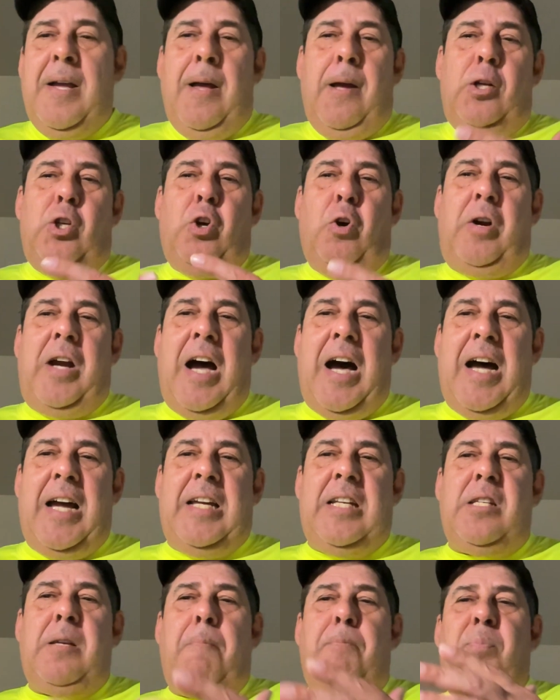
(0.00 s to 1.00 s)
So
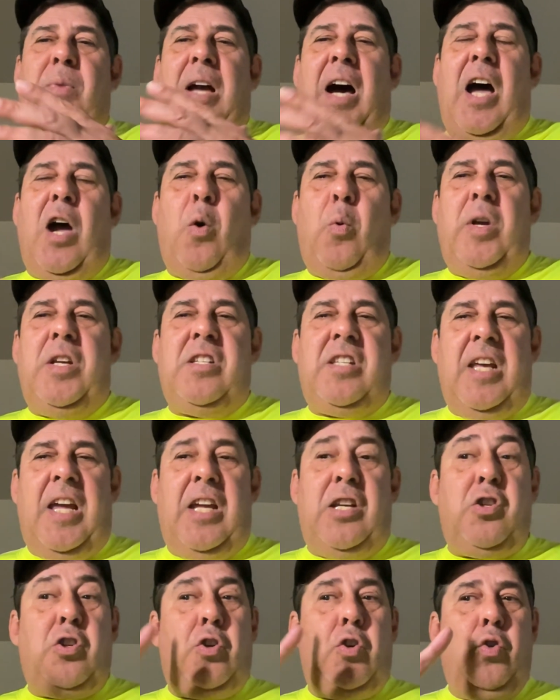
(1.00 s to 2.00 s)
guys, I always
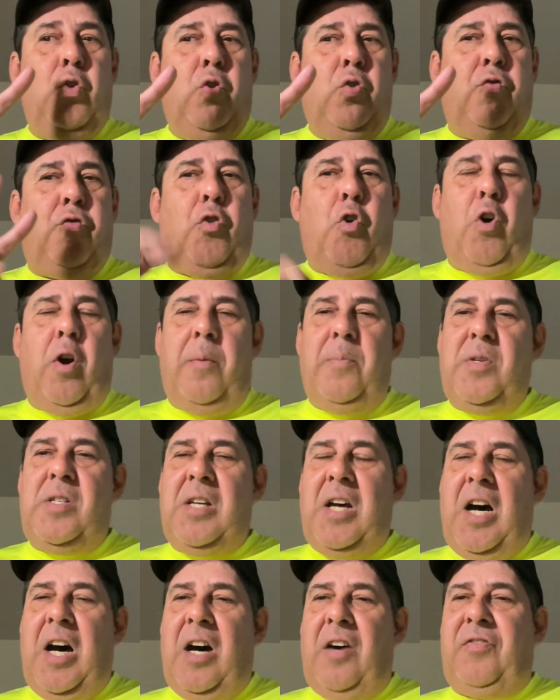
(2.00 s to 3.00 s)
say 2 forms
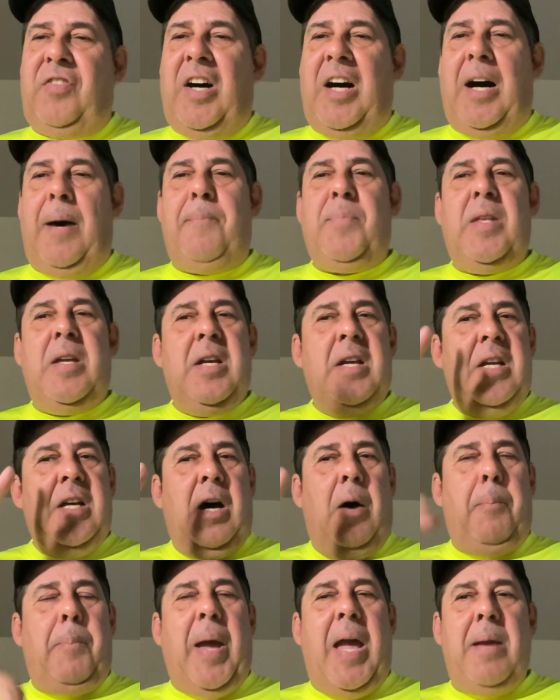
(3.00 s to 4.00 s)
of
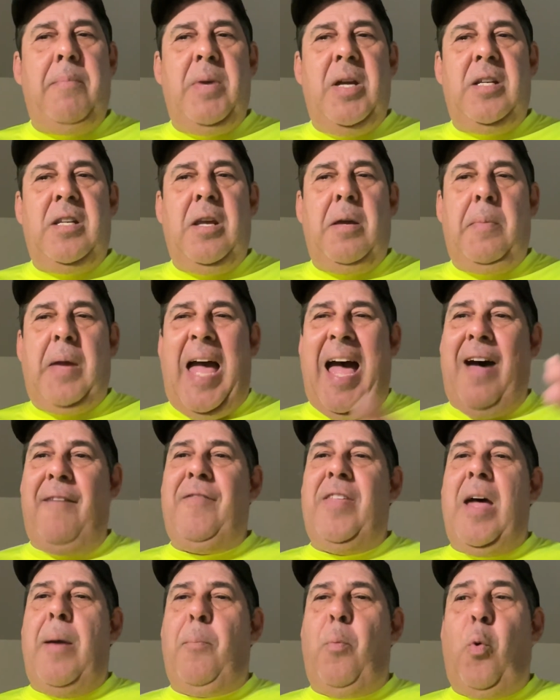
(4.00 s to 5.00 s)
a payment and have
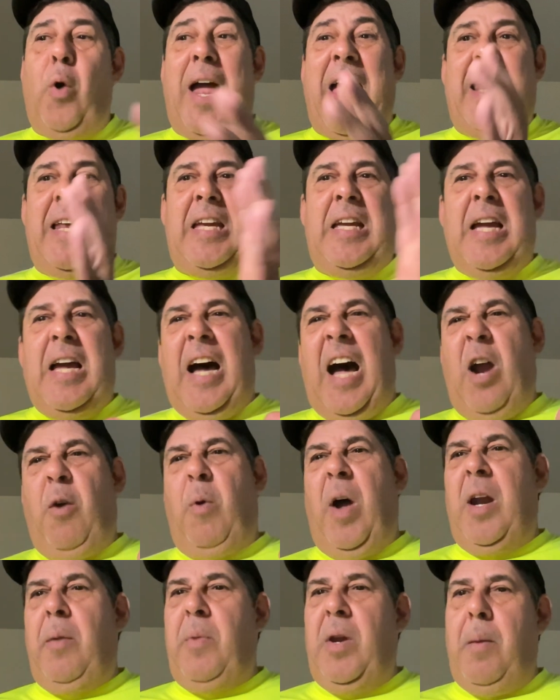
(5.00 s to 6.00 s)
them ready. I
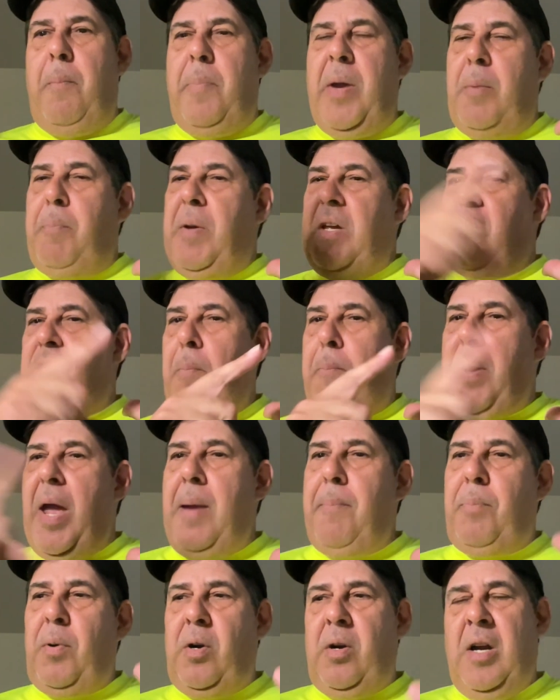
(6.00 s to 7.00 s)
write them in a big piece of
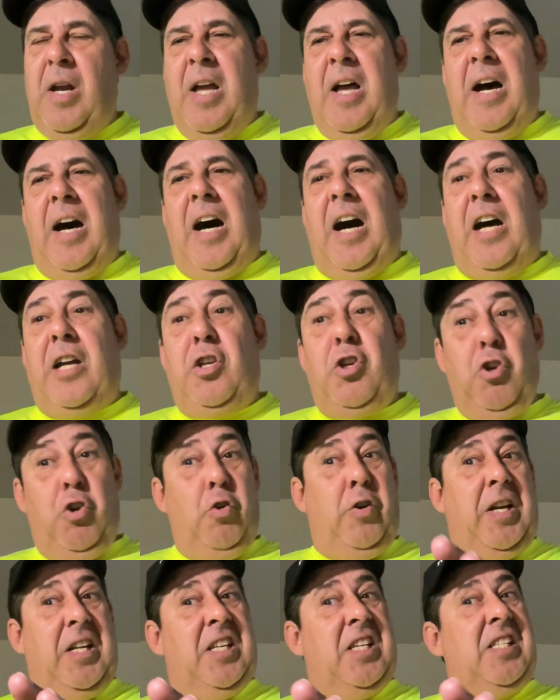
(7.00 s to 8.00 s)
paper. You
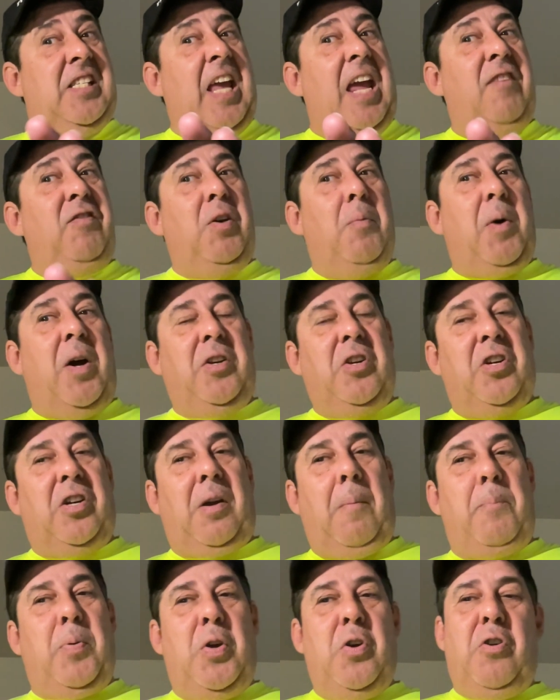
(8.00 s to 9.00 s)
can save them on your
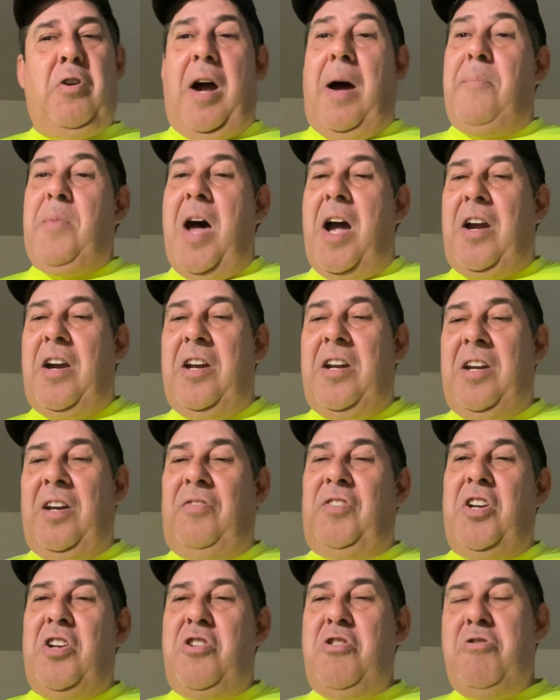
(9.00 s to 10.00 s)
computer. I'm not good
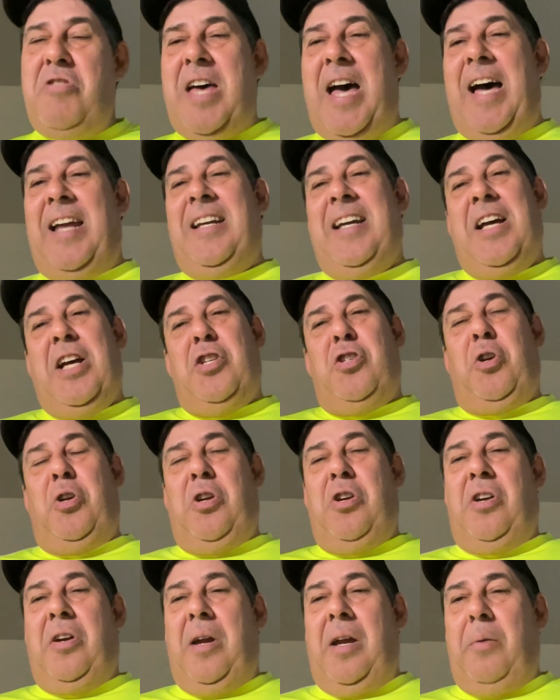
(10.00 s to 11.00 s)
enough to do that. So
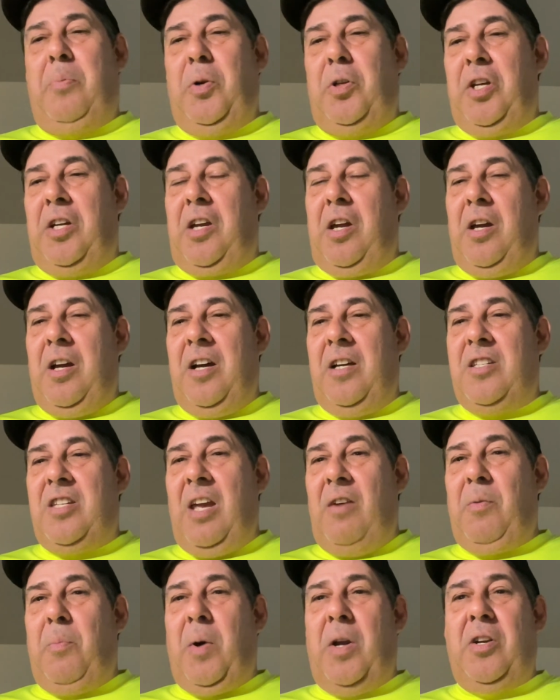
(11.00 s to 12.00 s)
you're able to
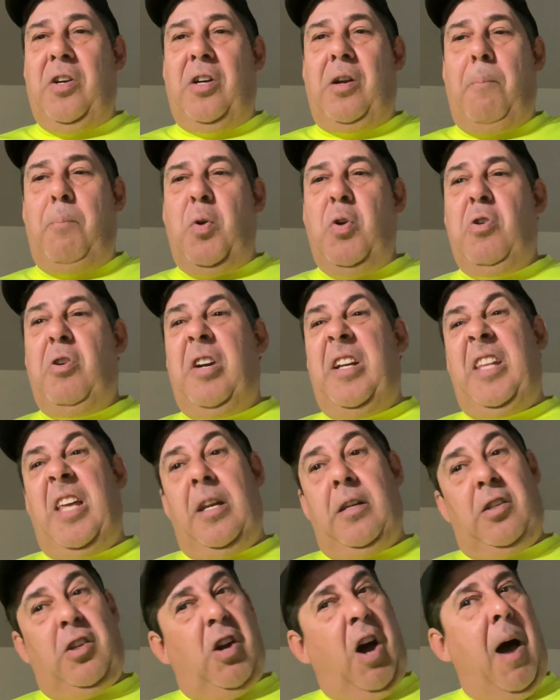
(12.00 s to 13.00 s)
save them on your computer and
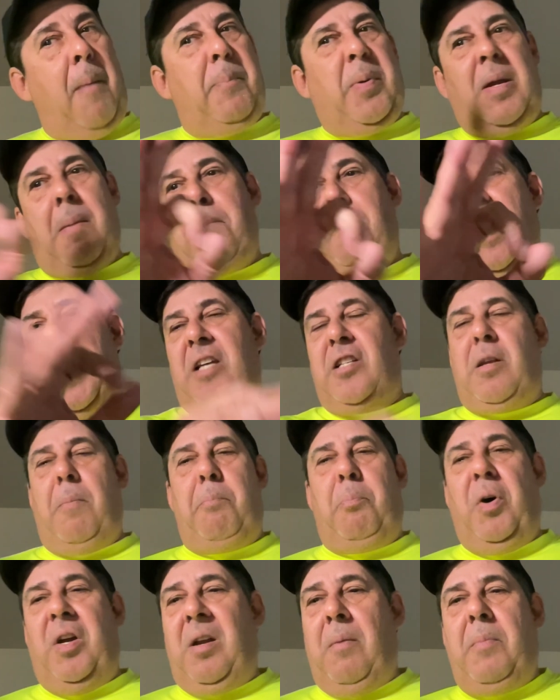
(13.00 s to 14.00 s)
then copy and paste
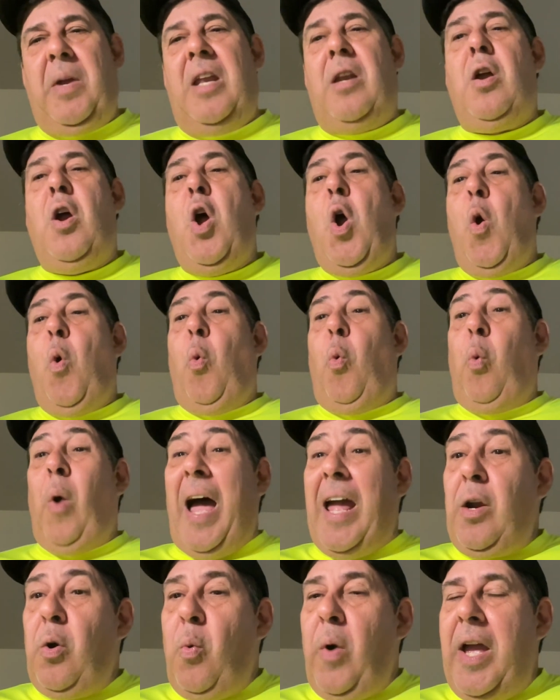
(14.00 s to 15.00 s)
and put them in
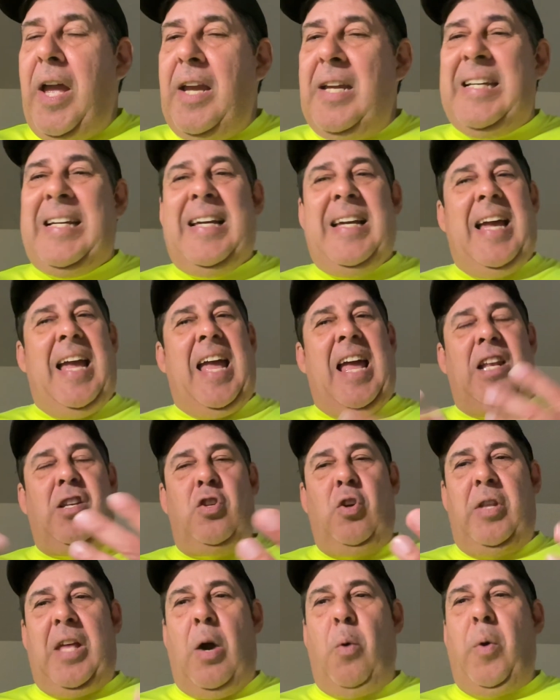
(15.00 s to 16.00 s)
right away. And
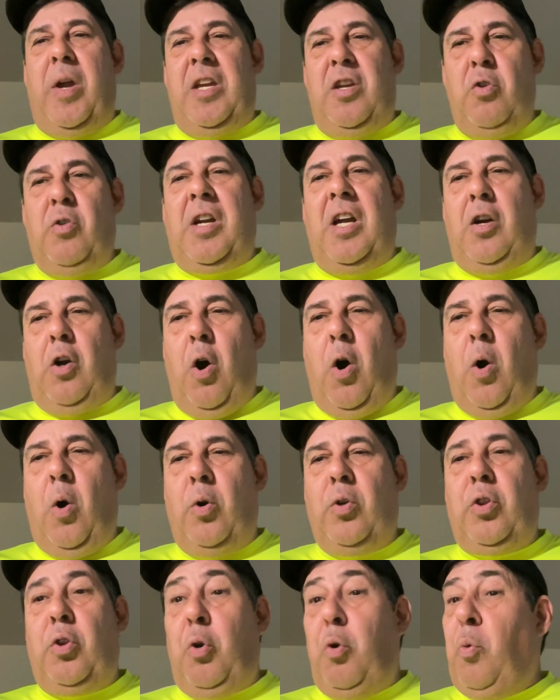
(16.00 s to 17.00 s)
so that way you can
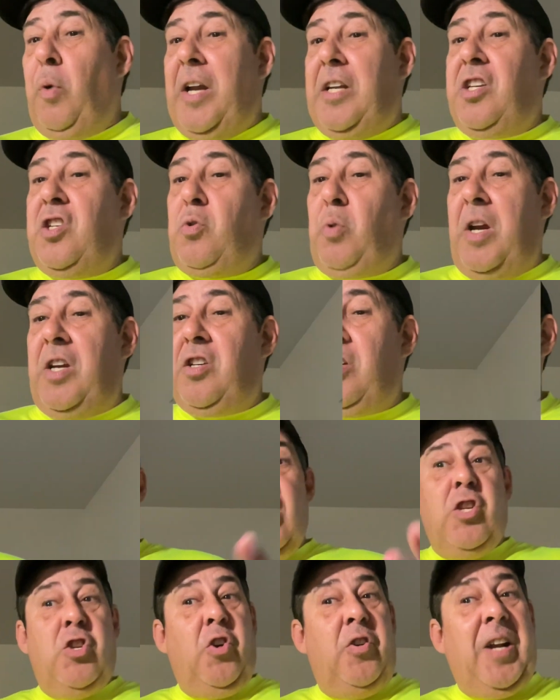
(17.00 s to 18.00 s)
go through registration.
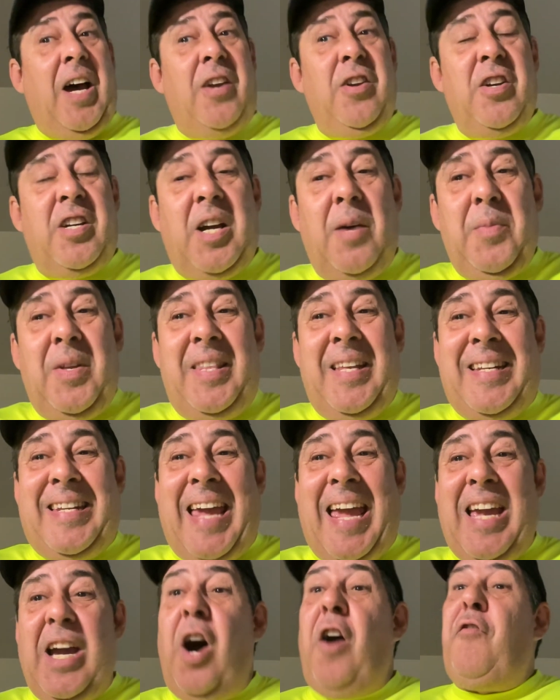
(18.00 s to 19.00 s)
So now you come to the
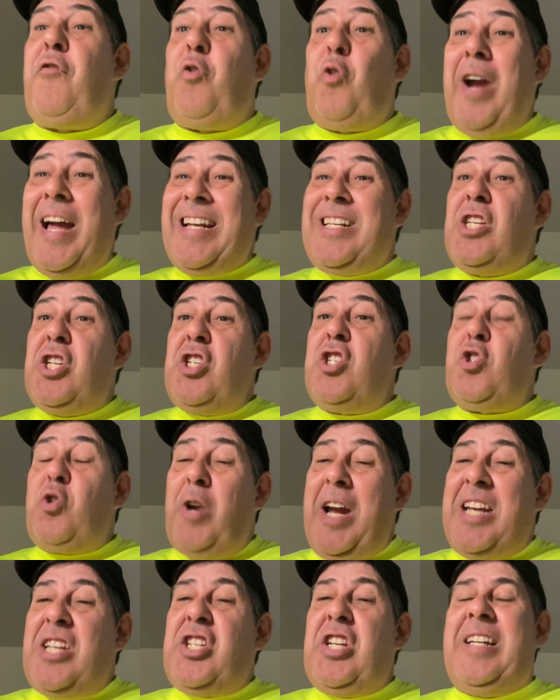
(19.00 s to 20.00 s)
day of
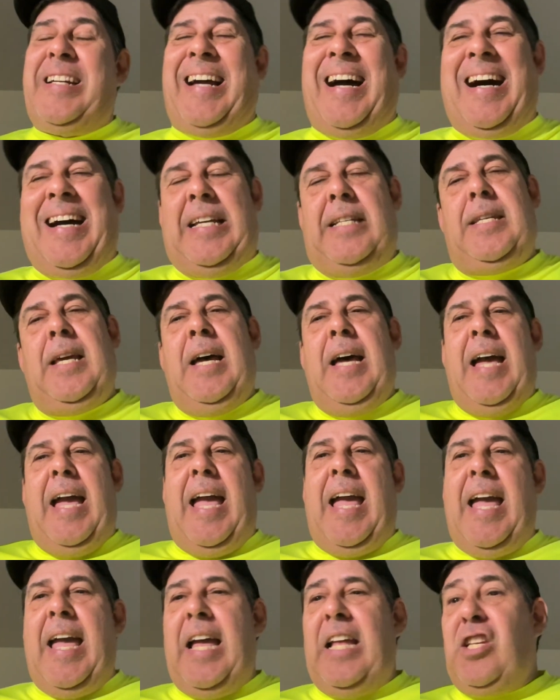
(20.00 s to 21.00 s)
registration, guys.
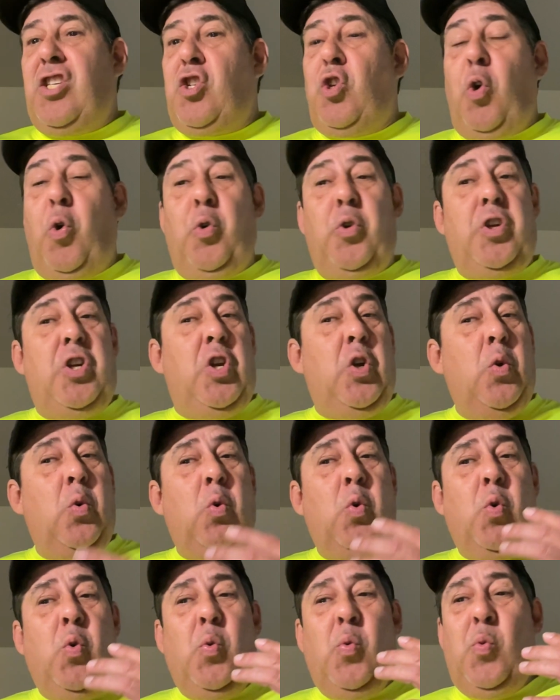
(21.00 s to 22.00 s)
And so
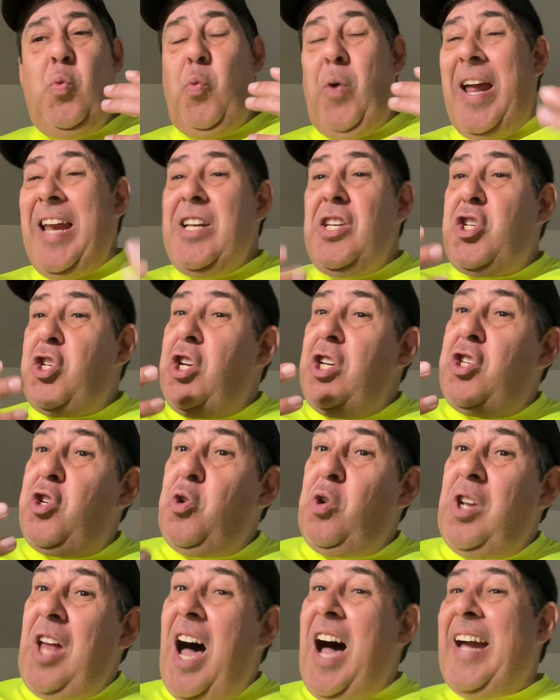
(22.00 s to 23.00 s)
when should
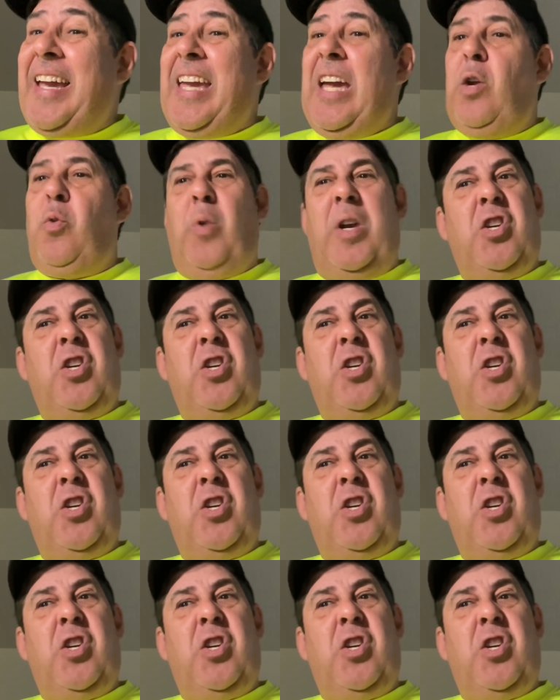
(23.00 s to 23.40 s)
you log in?